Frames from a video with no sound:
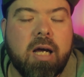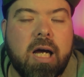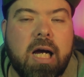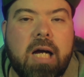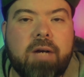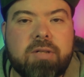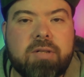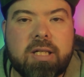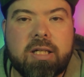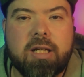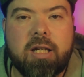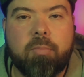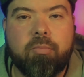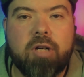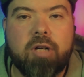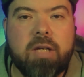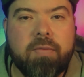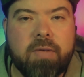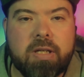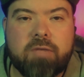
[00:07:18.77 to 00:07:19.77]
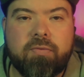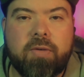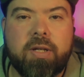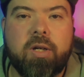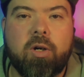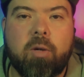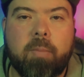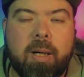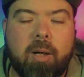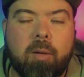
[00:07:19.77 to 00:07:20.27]
I've said in a previous
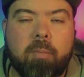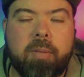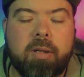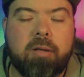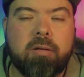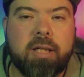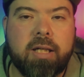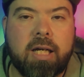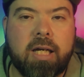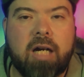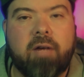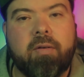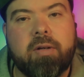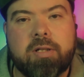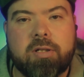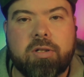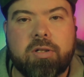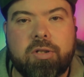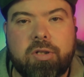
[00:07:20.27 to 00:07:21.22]
video about building characters